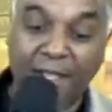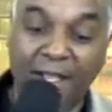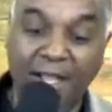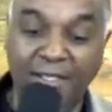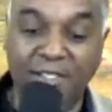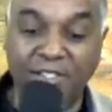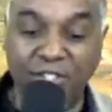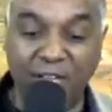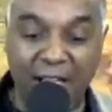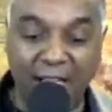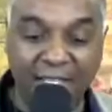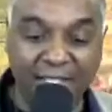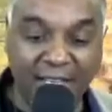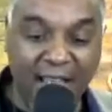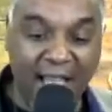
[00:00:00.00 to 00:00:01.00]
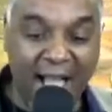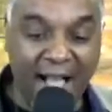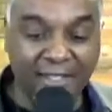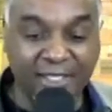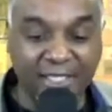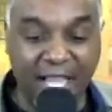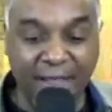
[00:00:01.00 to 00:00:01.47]
Cousin John is in the
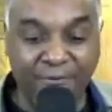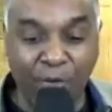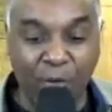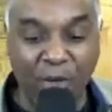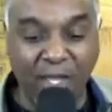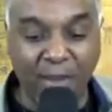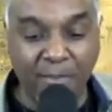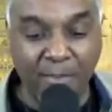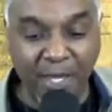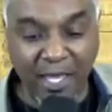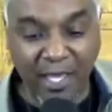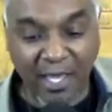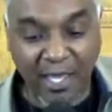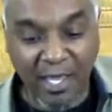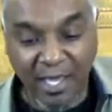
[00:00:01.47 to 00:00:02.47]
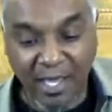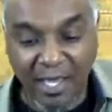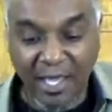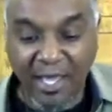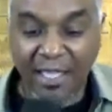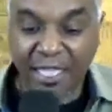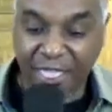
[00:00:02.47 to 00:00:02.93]
house. Thankful we can be
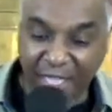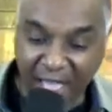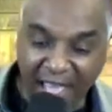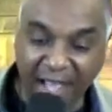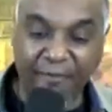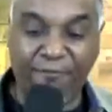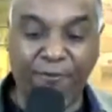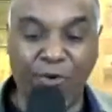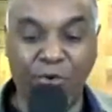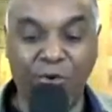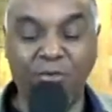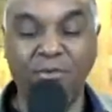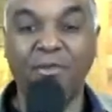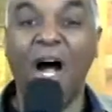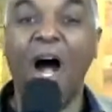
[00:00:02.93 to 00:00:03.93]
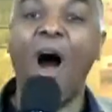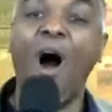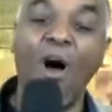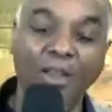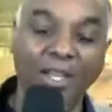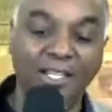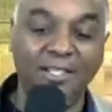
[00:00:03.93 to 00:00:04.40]
thankful.
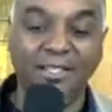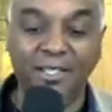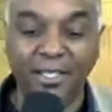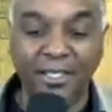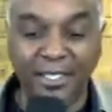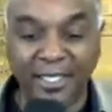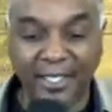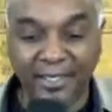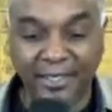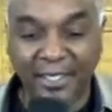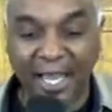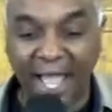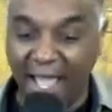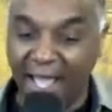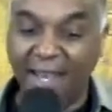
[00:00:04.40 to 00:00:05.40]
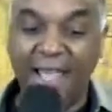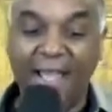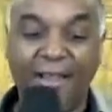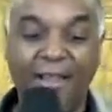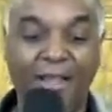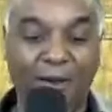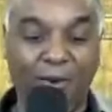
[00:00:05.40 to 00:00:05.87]
All is good, and
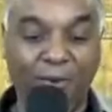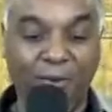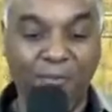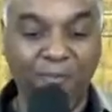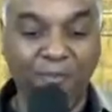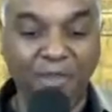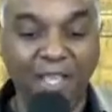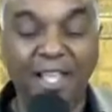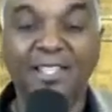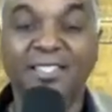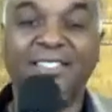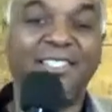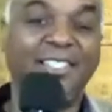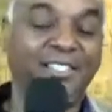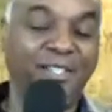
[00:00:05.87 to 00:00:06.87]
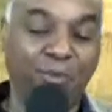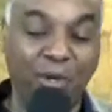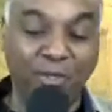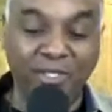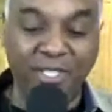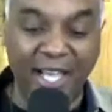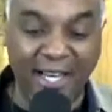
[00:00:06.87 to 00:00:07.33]
hello. Sister
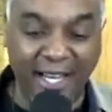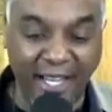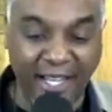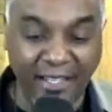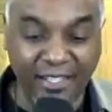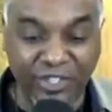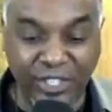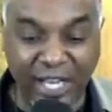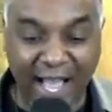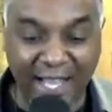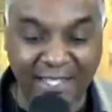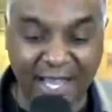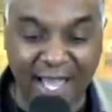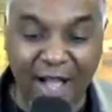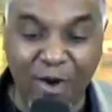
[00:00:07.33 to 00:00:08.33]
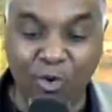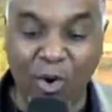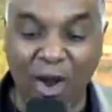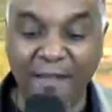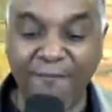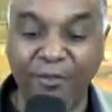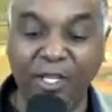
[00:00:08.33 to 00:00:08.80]
Rosetta in the Chi-Town,
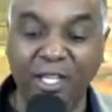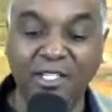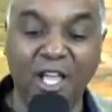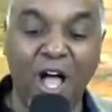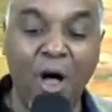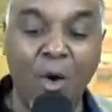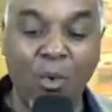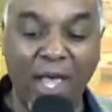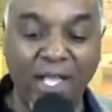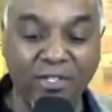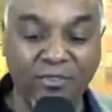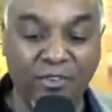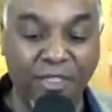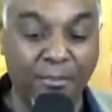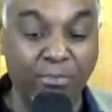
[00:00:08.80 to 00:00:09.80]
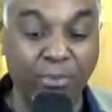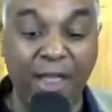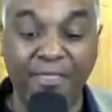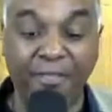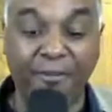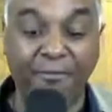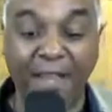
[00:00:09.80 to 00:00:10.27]
grateful as always for the
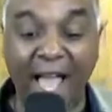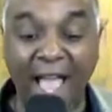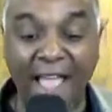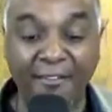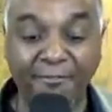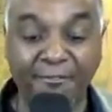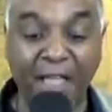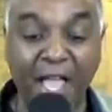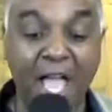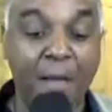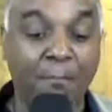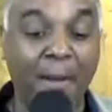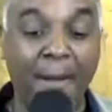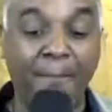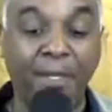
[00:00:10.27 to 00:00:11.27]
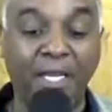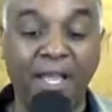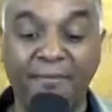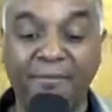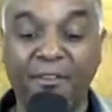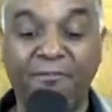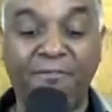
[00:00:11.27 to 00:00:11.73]
breath of life, my
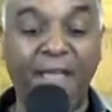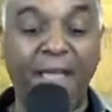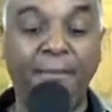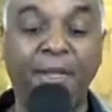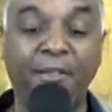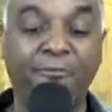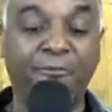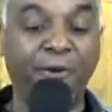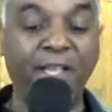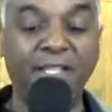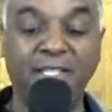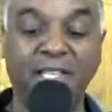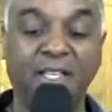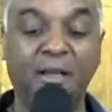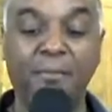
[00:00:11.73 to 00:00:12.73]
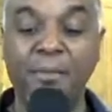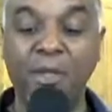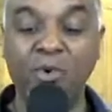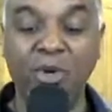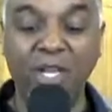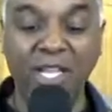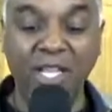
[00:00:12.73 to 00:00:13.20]
beloved family, friends, and
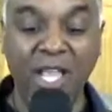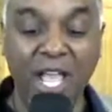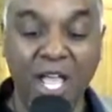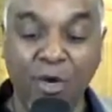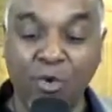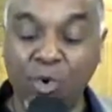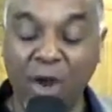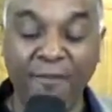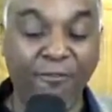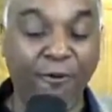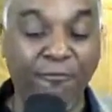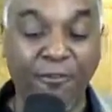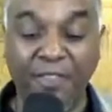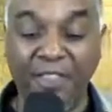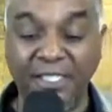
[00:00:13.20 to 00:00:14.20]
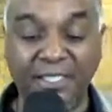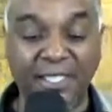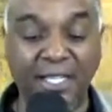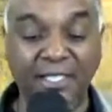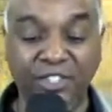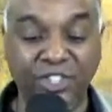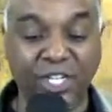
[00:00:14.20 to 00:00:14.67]
community. Grateful for the
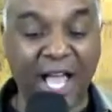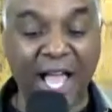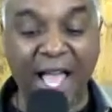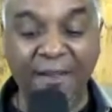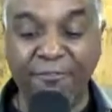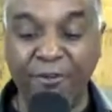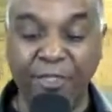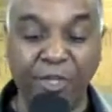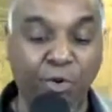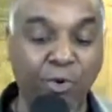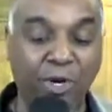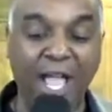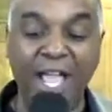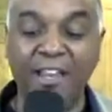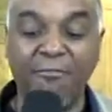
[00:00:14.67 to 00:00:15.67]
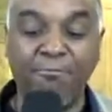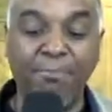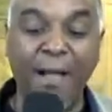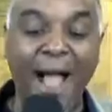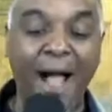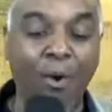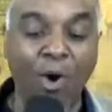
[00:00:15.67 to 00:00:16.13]
sunshine, for the
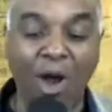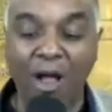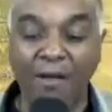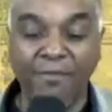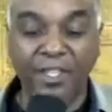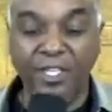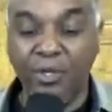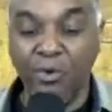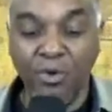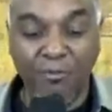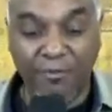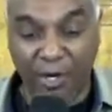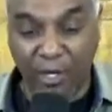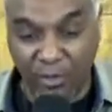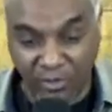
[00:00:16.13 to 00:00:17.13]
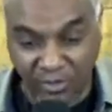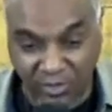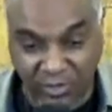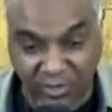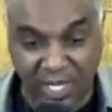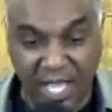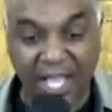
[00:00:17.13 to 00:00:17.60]
creative power of the
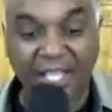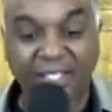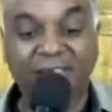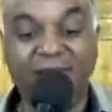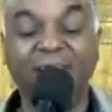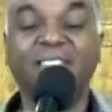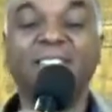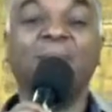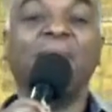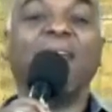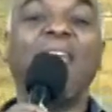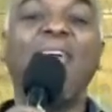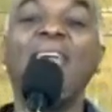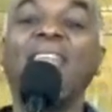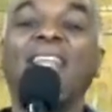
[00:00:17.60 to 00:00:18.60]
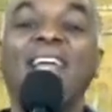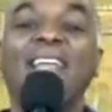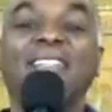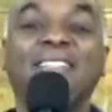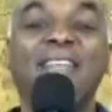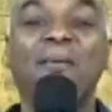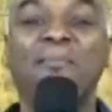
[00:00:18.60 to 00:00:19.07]
universe. Sister Michaela
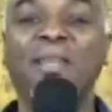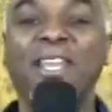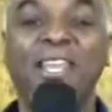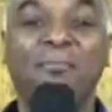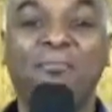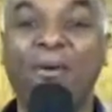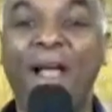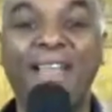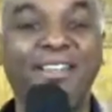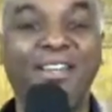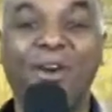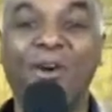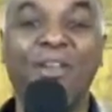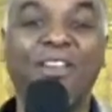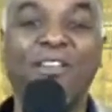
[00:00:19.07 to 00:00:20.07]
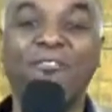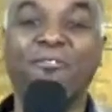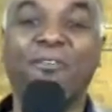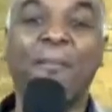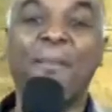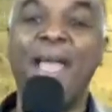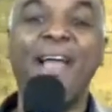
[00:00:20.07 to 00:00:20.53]
is coming in bright and early
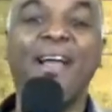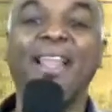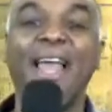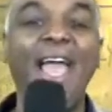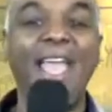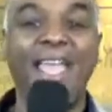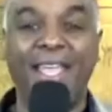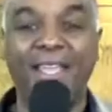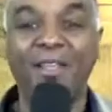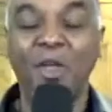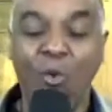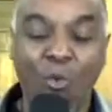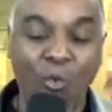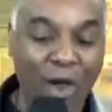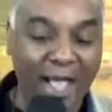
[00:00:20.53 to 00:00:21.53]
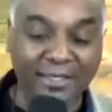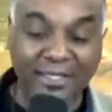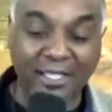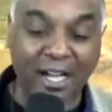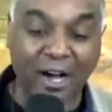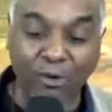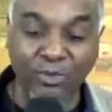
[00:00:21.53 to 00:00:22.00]
from LA,
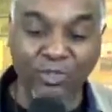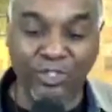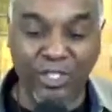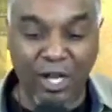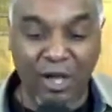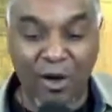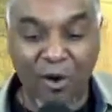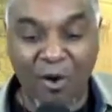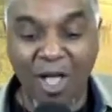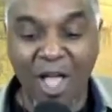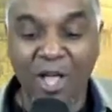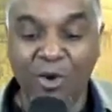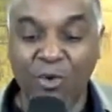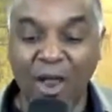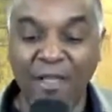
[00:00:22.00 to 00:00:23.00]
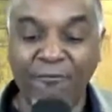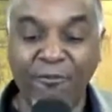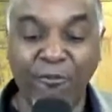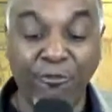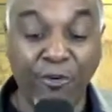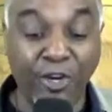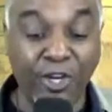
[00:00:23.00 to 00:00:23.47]
West Coast, y'all.
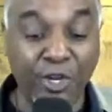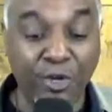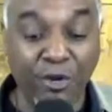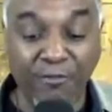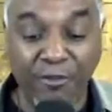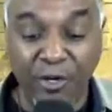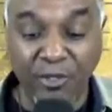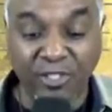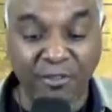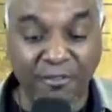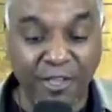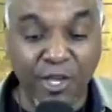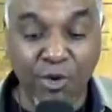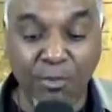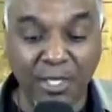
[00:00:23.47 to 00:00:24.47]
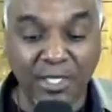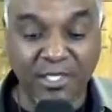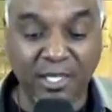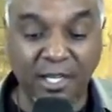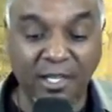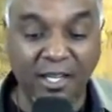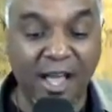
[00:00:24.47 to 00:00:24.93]
Grateful for the universe of
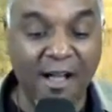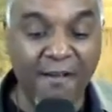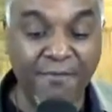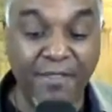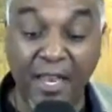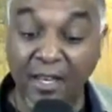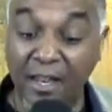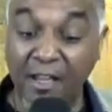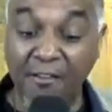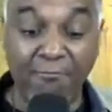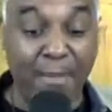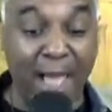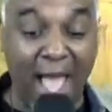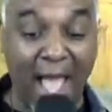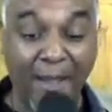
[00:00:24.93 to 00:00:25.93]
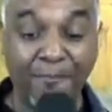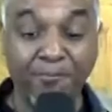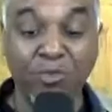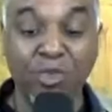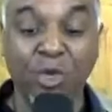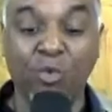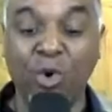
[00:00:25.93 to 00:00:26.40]
humans to love that love back.
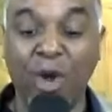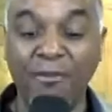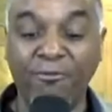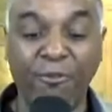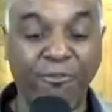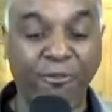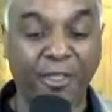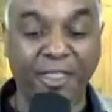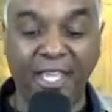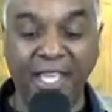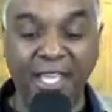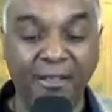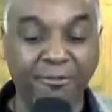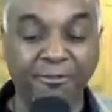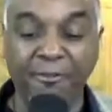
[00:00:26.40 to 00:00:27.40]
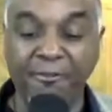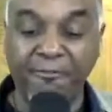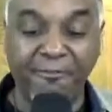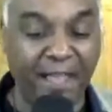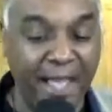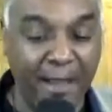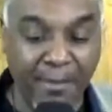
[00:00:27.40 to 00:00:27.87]
Grateful for the IF
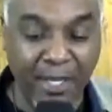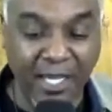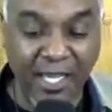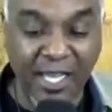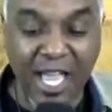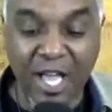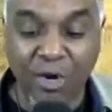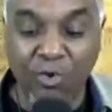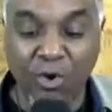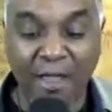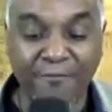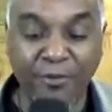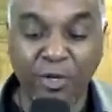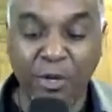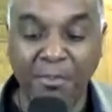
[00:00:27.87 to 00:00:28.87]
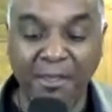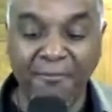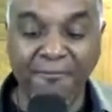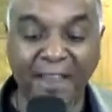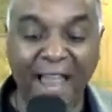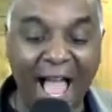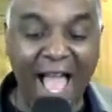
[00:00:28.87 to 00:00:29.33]
family. Grateful to be
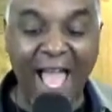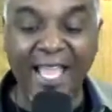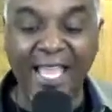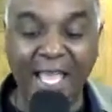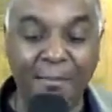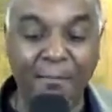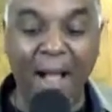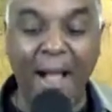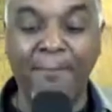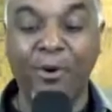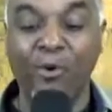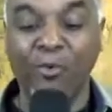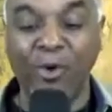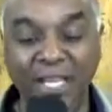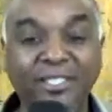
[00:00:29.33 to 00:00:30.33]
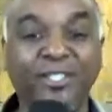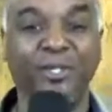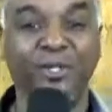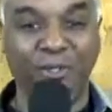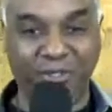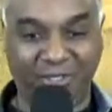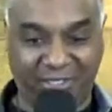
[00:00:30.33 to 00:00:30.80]
flying in my
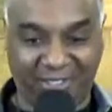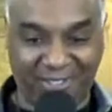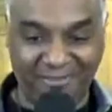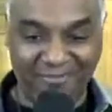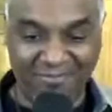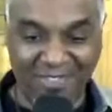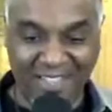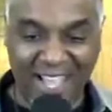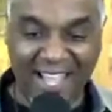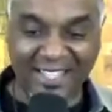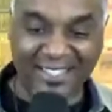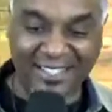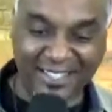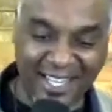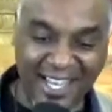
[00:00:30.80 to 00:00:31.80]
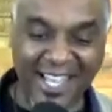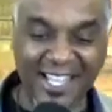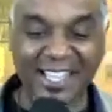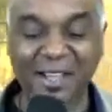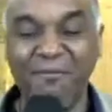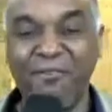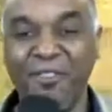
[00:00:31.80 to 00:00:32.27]
parentals and
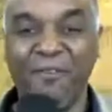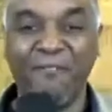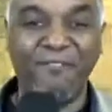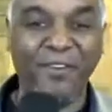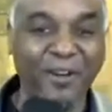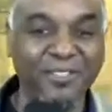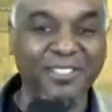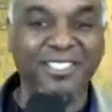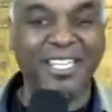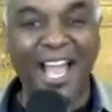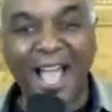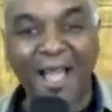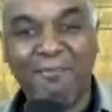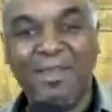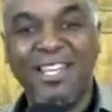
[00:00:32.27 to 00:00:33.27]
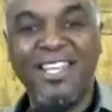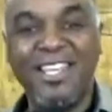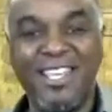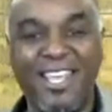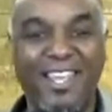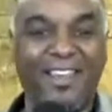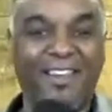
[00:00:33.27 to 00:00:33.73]
seeing them for the first time in the
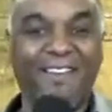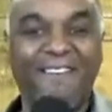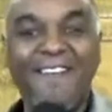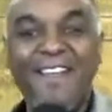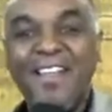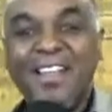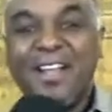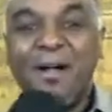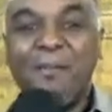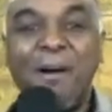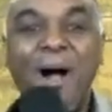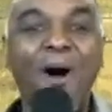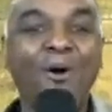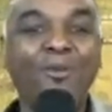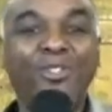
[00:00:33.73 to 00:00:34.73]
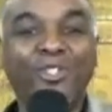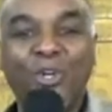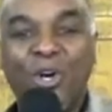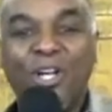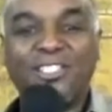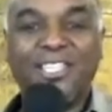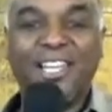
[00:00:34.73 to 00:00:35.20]
year. Come on,
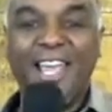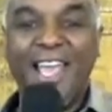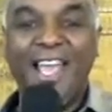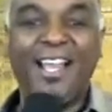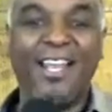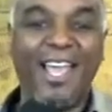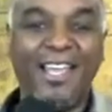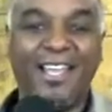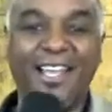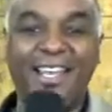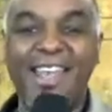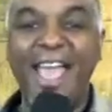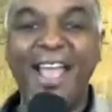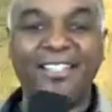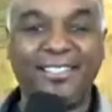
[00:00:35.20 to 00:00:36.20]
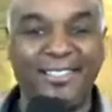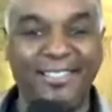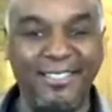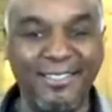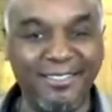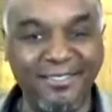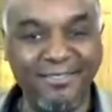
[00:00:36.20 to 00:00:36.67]
Georgia to LA connection.